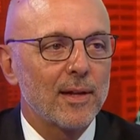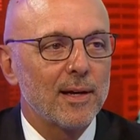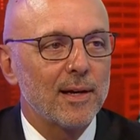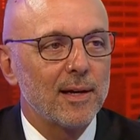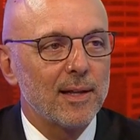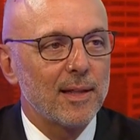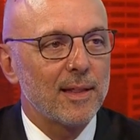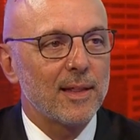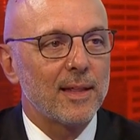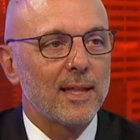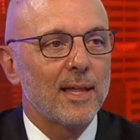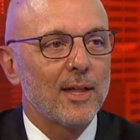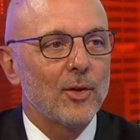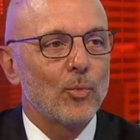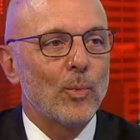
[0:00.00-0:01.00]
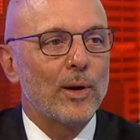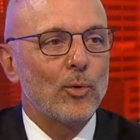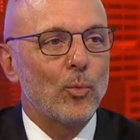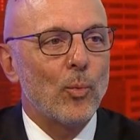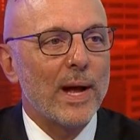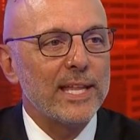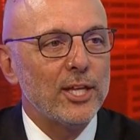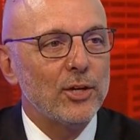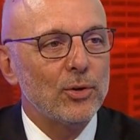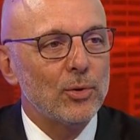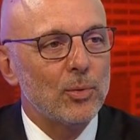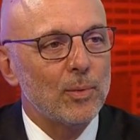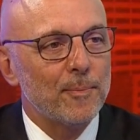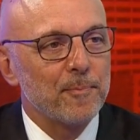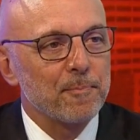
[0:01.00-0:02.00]
the when when
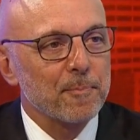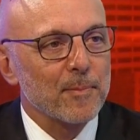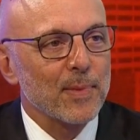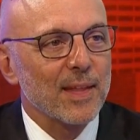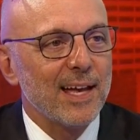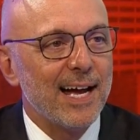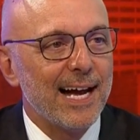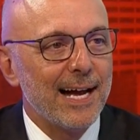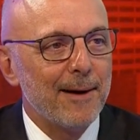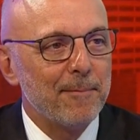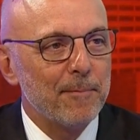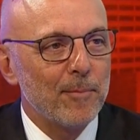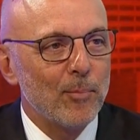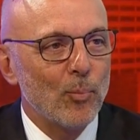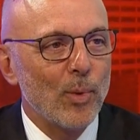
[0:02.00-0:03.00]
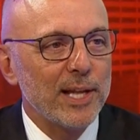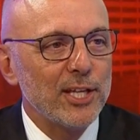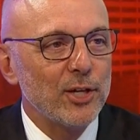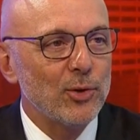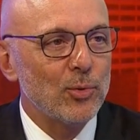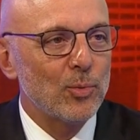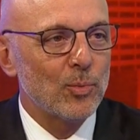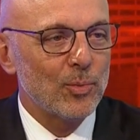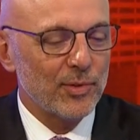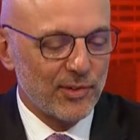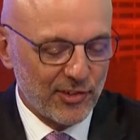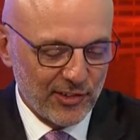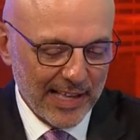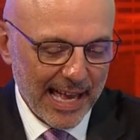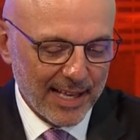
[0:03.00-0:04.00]
you uh, when you
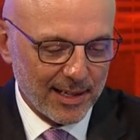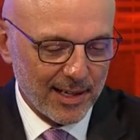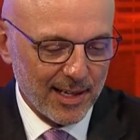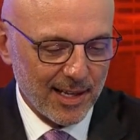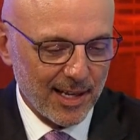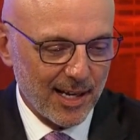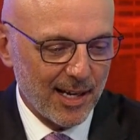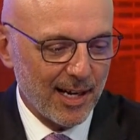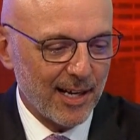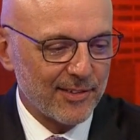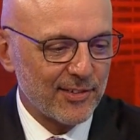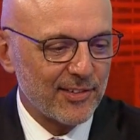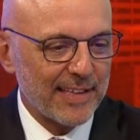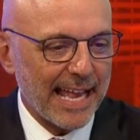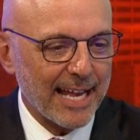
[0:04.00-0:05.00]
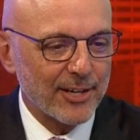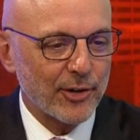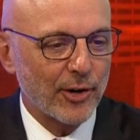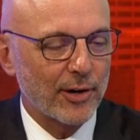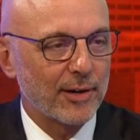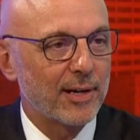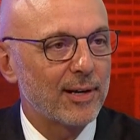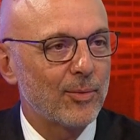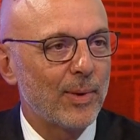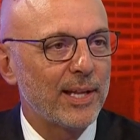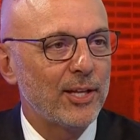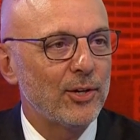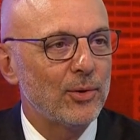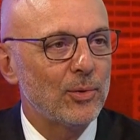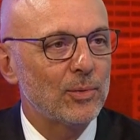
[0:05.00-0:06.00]
set a, a, standard,
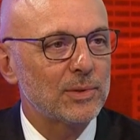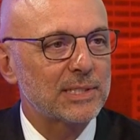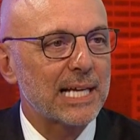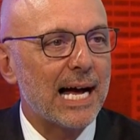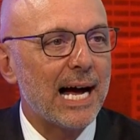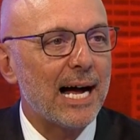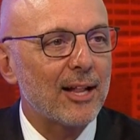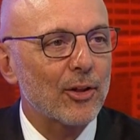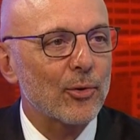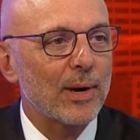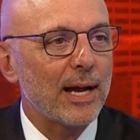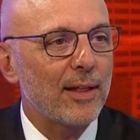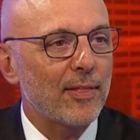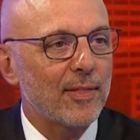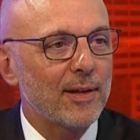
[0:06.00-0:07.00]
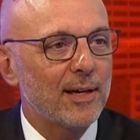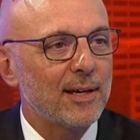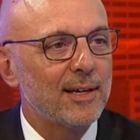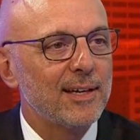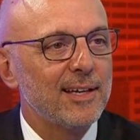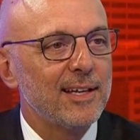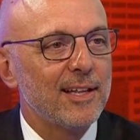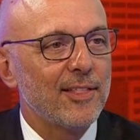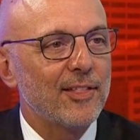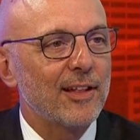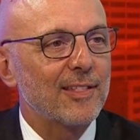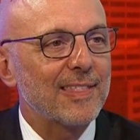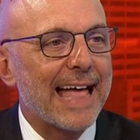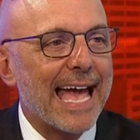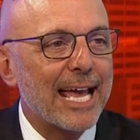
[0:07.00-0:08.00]
when you tolerate the
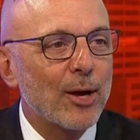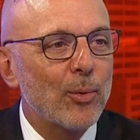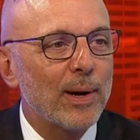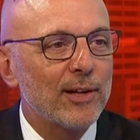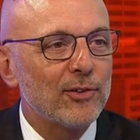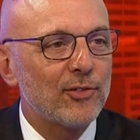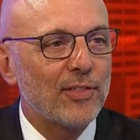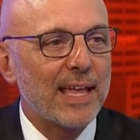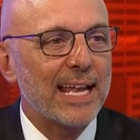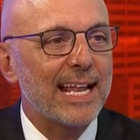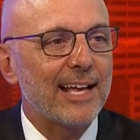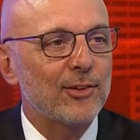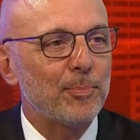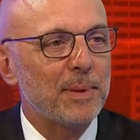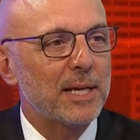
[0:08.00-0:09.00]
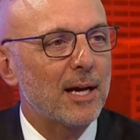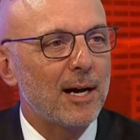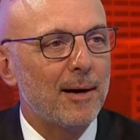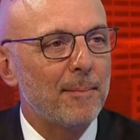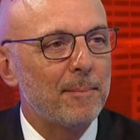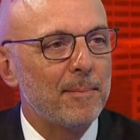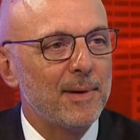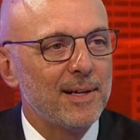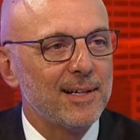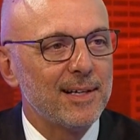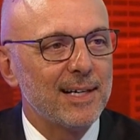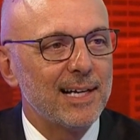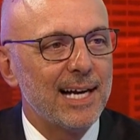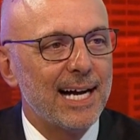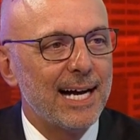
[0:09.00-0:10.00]
the language that has become
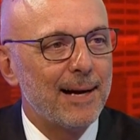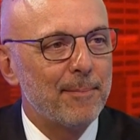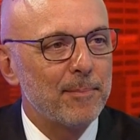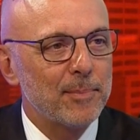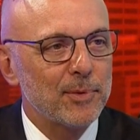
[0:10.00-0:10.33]
um,